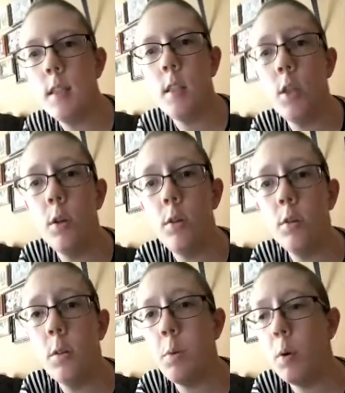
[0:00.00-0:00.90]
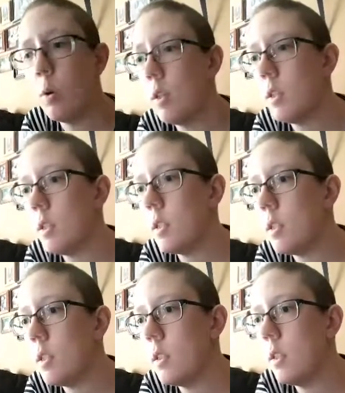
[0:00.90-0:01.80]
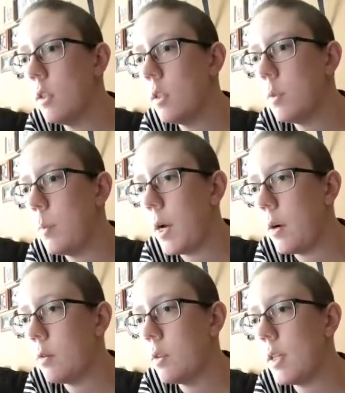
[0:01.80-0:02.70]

do you support your spouse